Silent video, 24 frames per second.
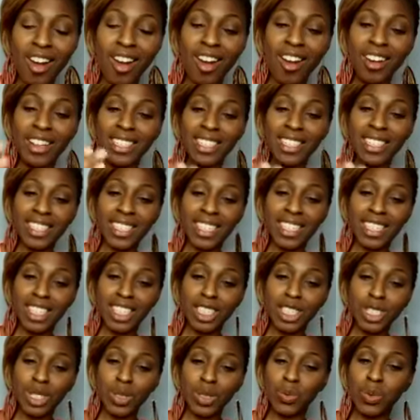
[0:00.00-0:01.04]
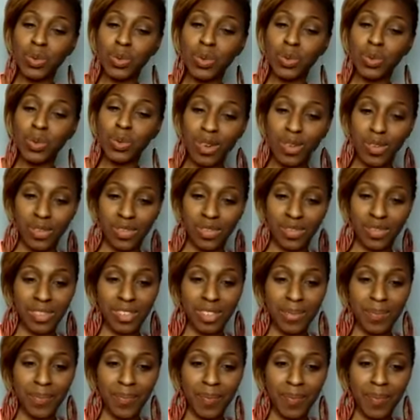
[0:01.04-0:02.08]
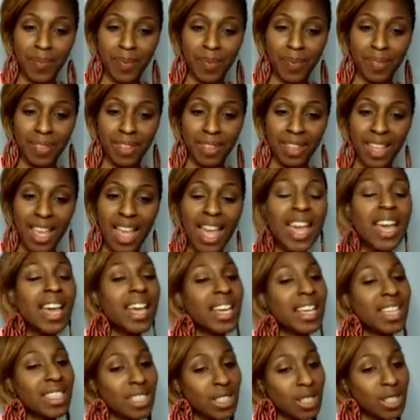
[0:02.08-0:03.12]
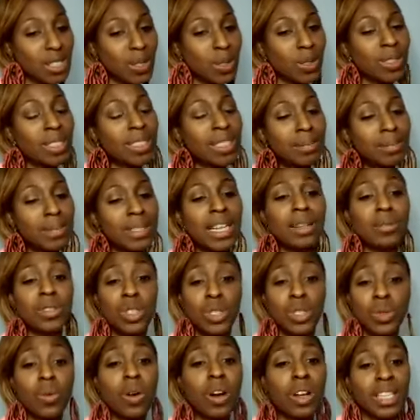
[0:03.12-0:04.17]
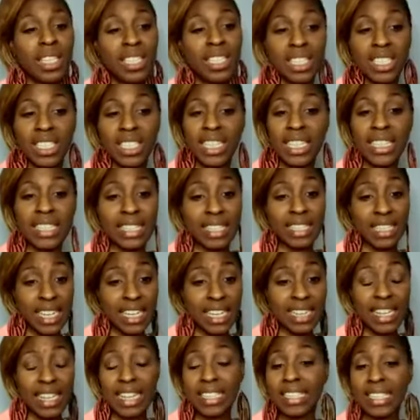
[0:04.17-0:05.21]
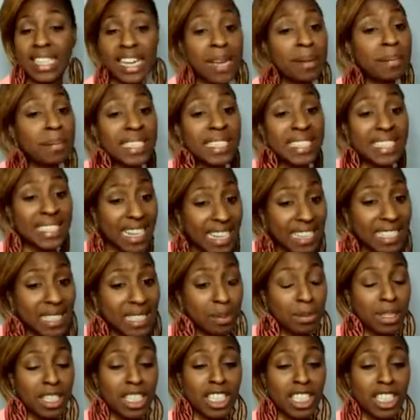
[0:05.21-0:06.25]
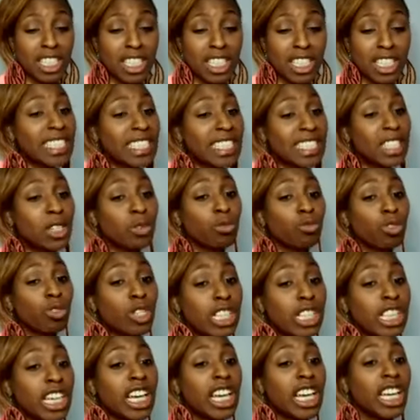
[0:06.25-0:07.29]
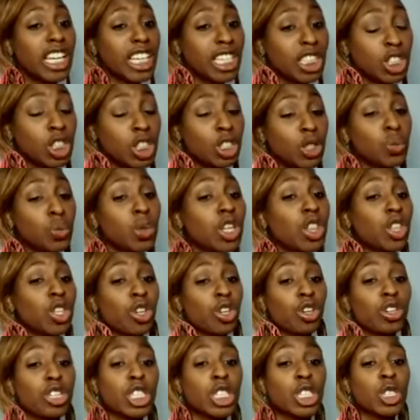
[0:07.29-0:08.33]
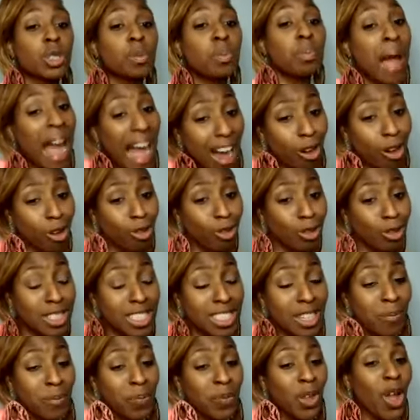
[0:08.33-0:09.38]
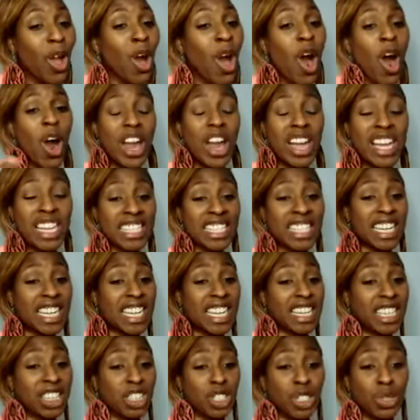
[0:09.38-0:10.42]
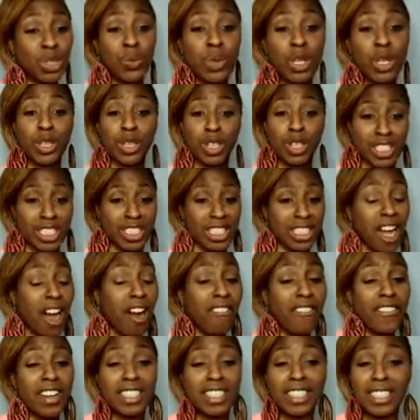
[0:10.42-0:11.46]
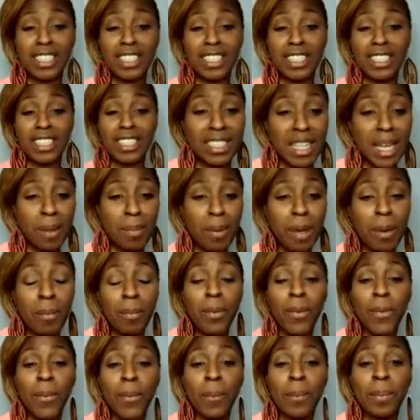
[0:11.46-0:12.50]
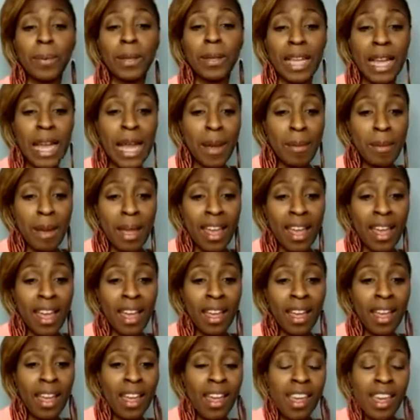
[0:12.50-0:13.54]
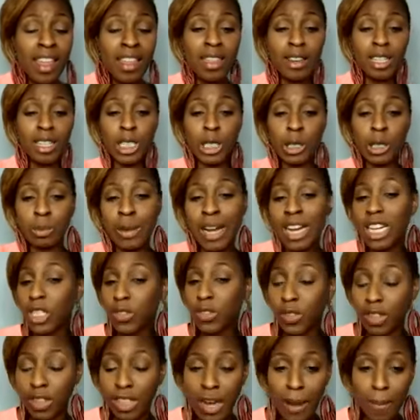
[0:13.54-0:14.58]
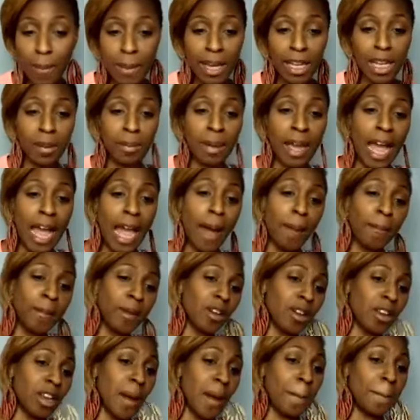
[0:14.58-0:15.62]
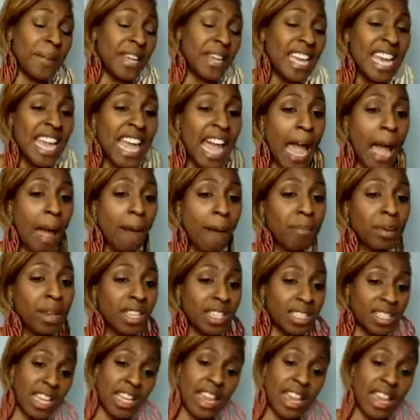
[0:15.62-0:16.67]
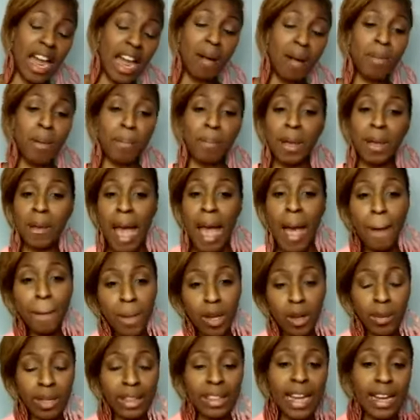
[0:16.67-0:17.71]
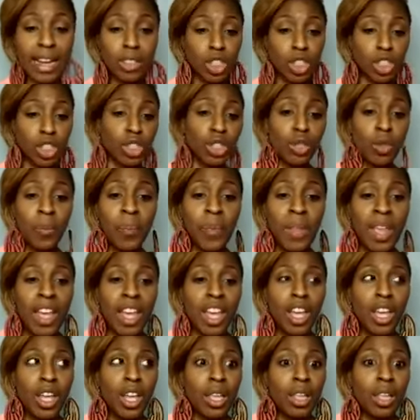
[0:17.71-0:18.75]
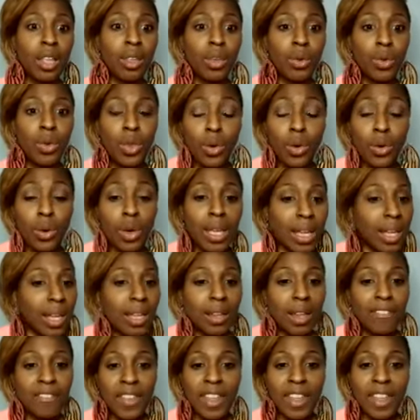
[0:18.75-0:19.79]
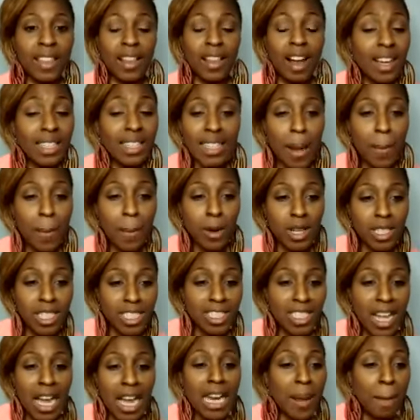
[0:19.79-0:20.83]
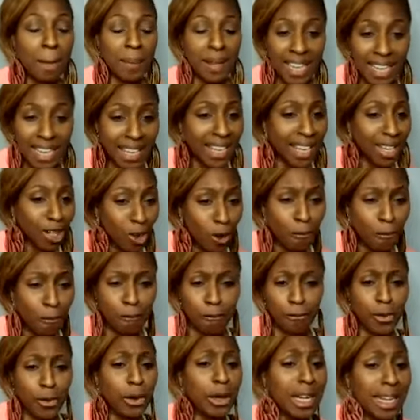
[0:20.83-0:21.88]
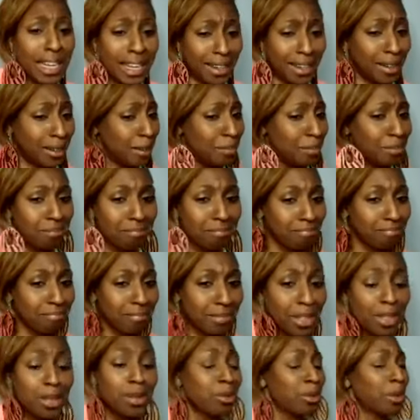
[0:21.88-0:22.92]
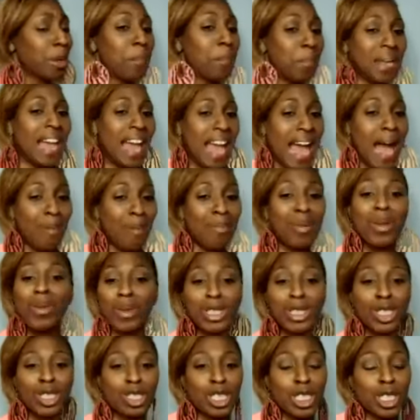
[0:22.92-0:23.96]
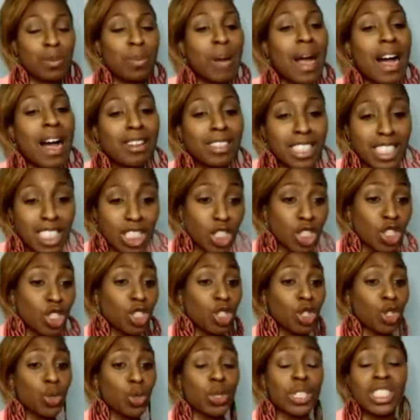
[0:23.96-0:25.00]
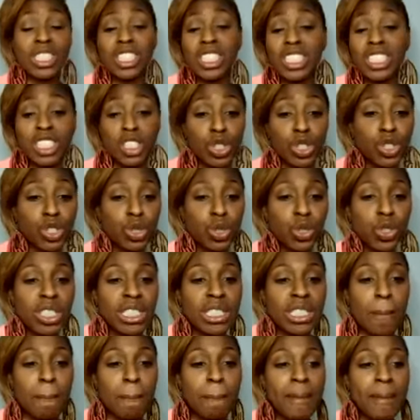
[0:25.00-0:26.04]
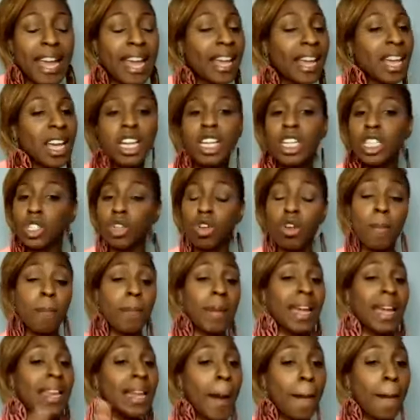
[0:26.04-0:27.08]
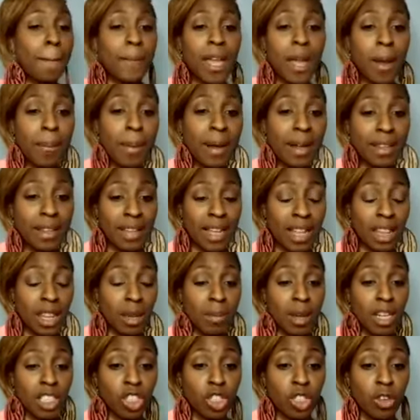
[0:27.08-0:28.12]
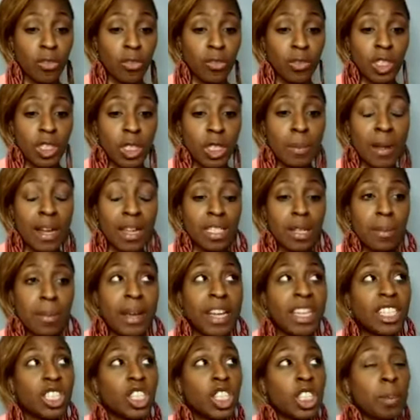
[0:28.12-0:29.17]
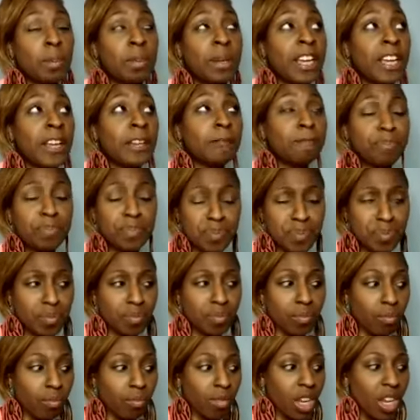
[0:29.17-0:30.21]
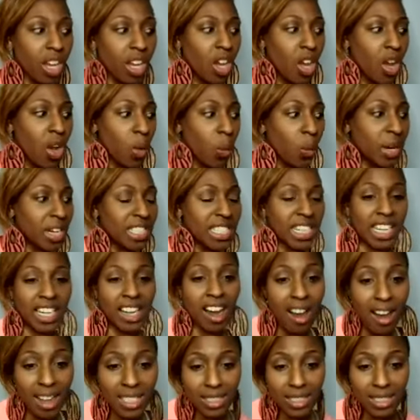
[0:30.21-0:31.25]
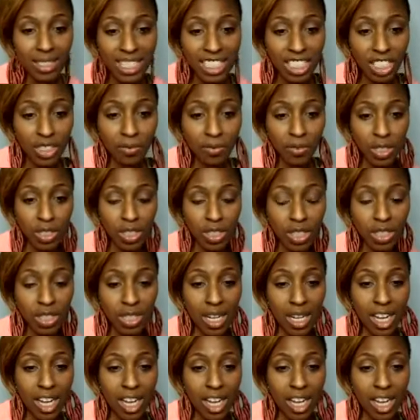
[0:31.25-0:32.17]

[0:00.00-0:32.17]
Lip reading: or is this the issue with self? And so sometimes you all need to take that same assessment. Is it really an issue with your spouse or is it an issue yourself? Because sometimes I see people blaming their spouse for not making them happy or not being happy and saying, I'm gonna be happier without you. As long as that person is not impeding your freedom, you could be happy with your spouse. It's just the choices that you're choosing to make. So it may not be nothing about your spouse. It may just be, what is it, causation versus